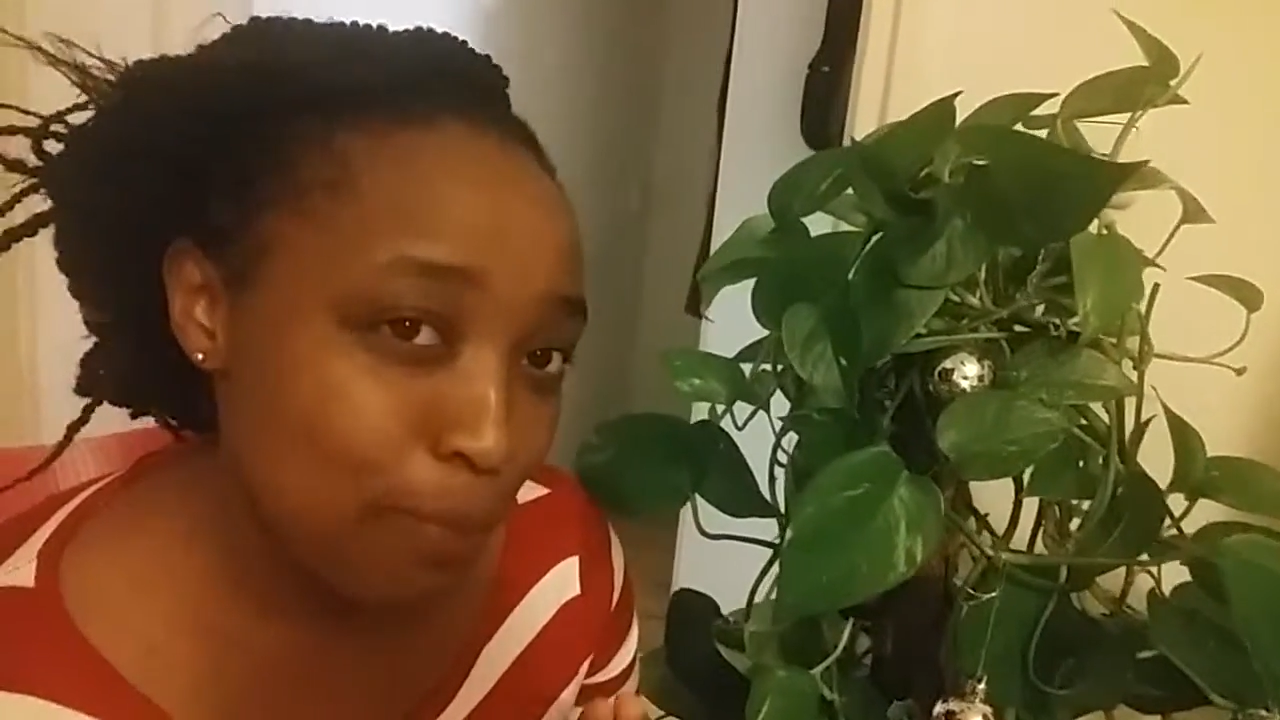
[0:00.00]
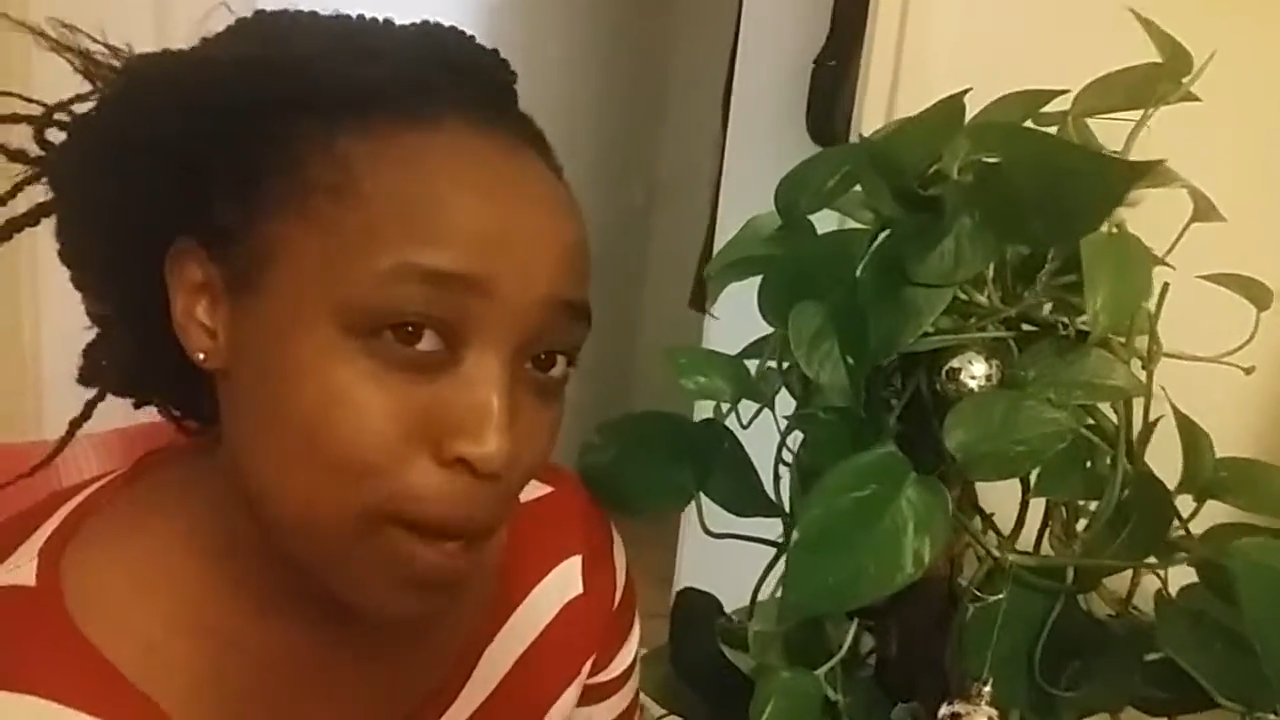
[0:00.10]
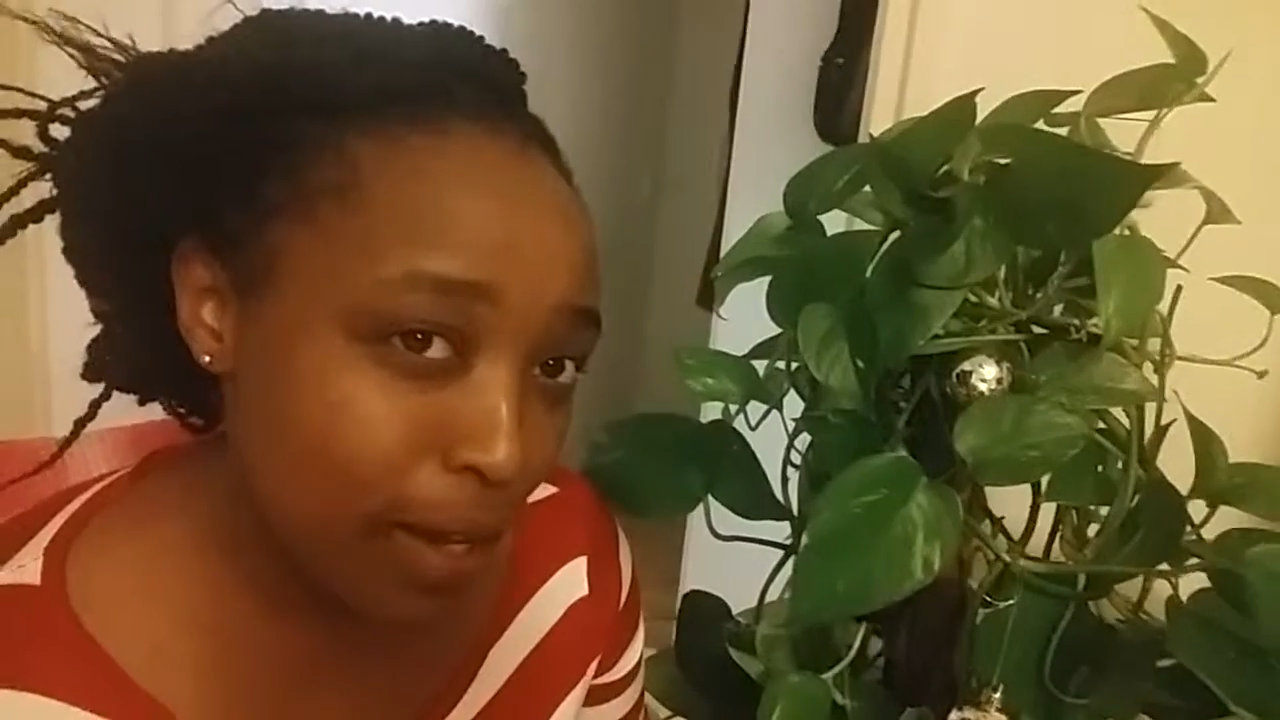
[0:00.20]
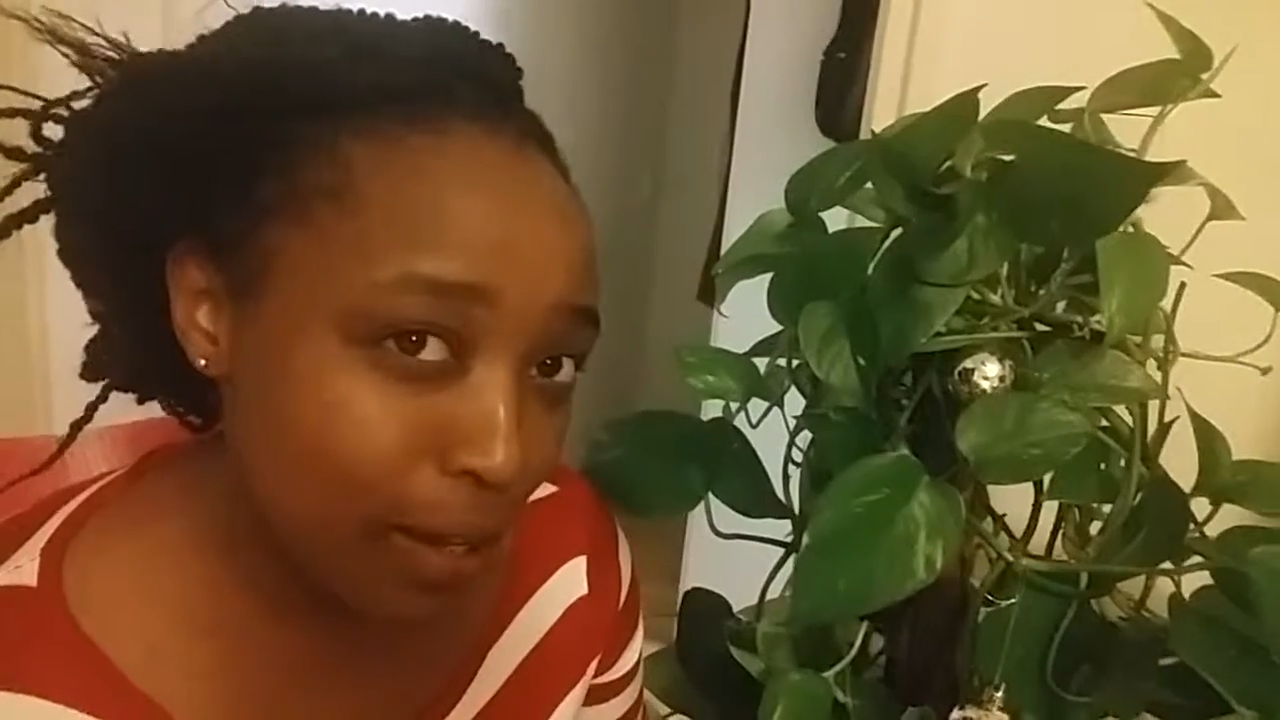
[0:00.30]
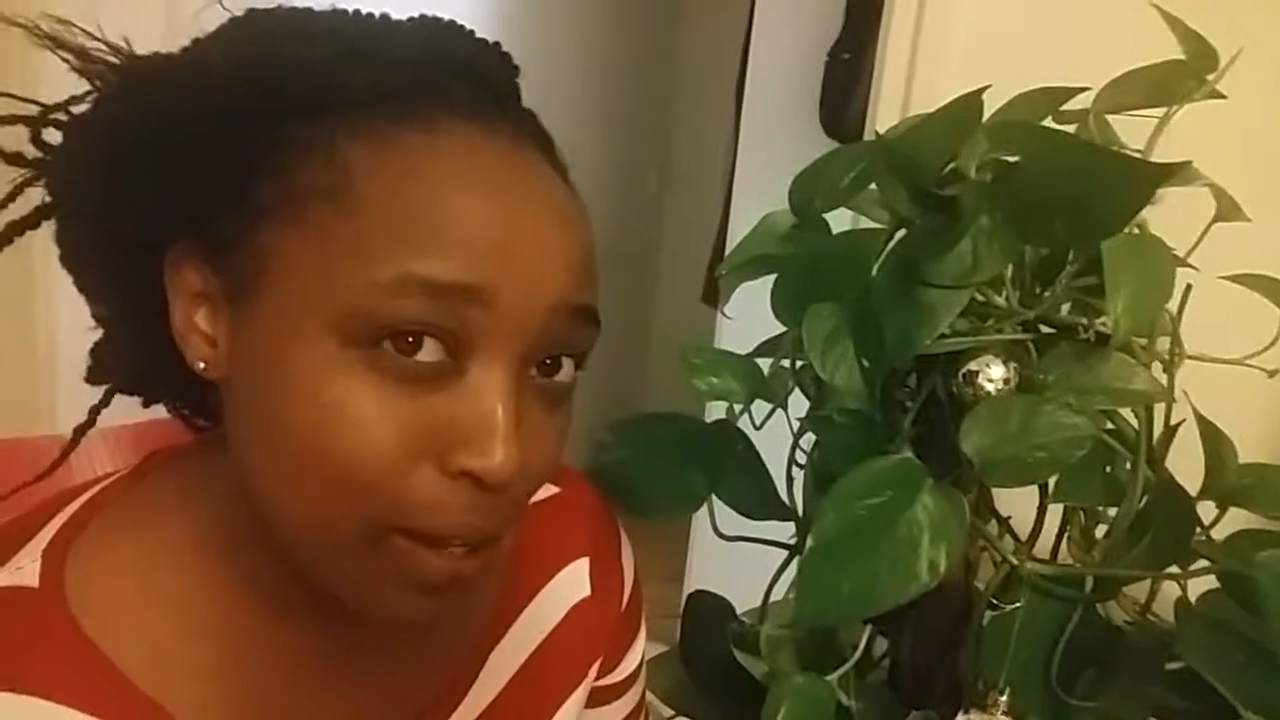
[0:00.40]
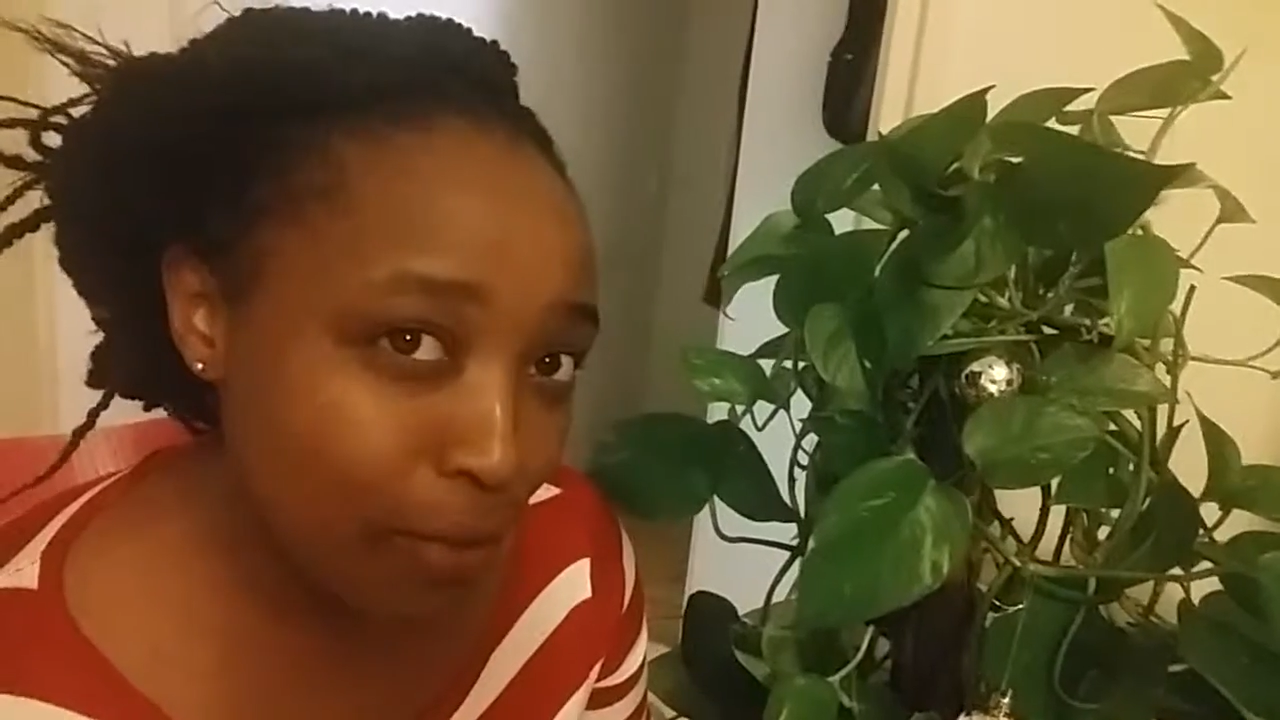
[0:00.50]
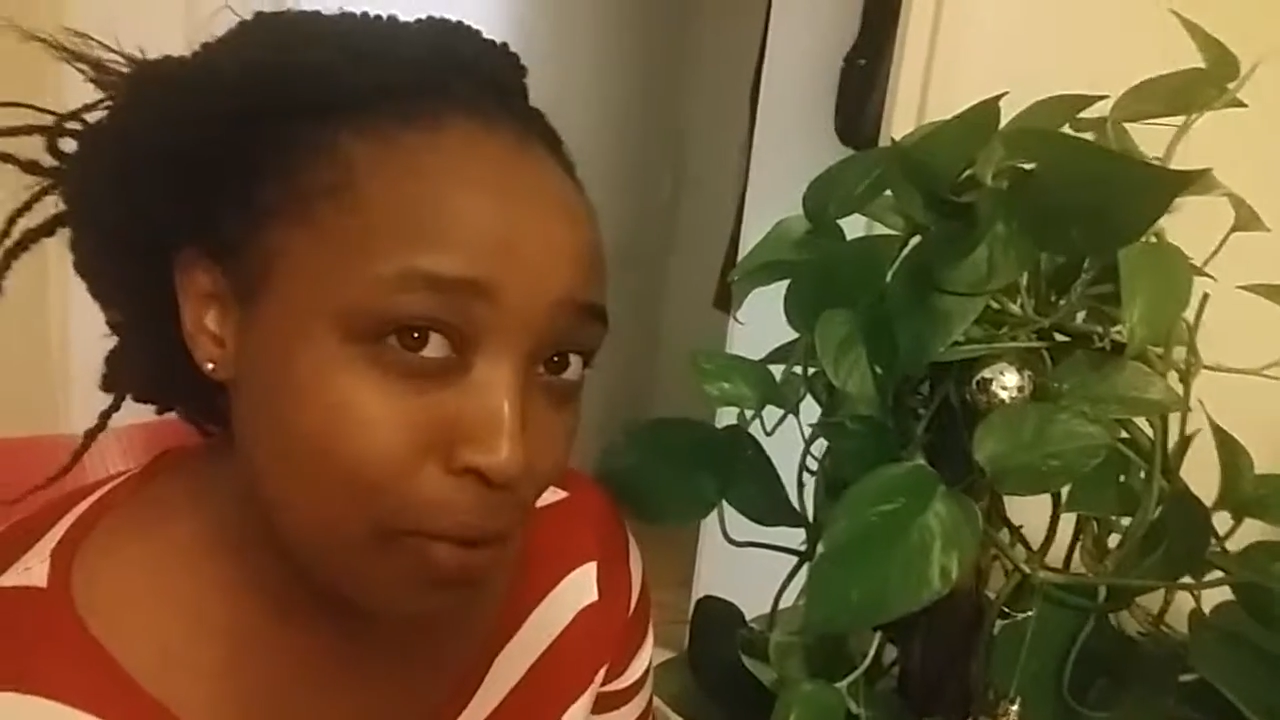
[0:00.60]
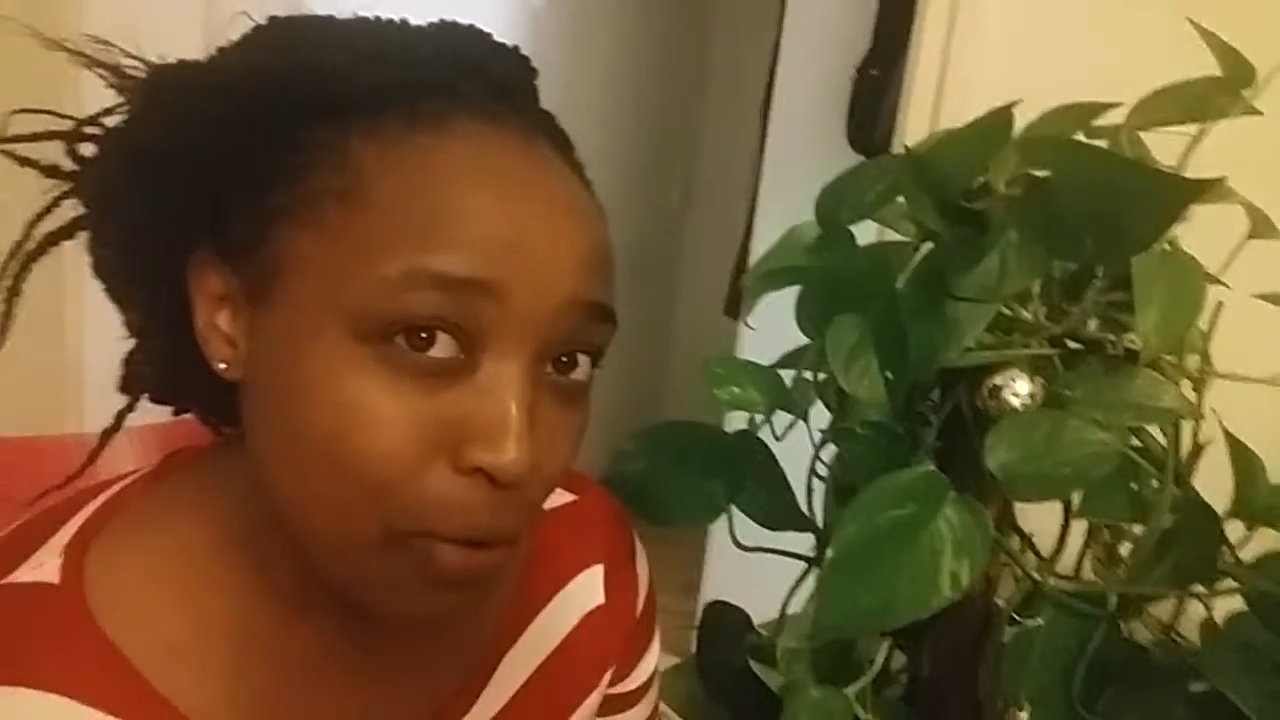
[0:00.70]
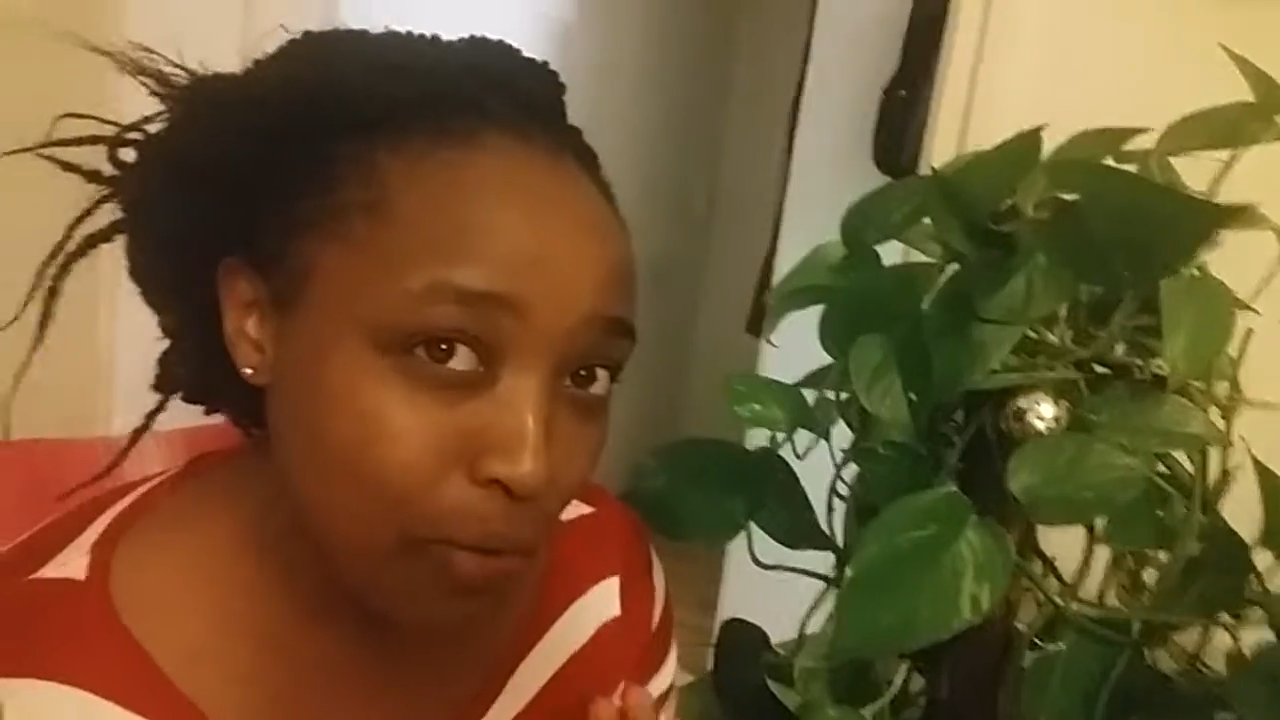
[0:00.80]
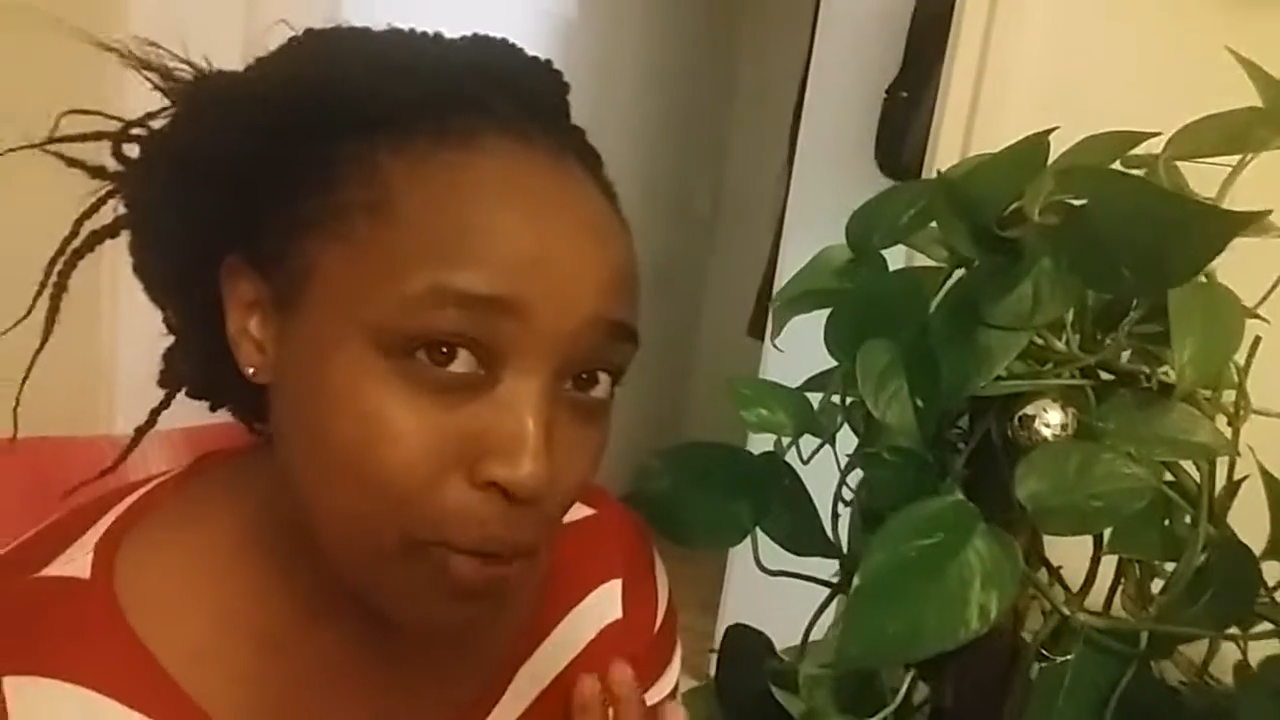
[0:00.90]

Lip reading: begging for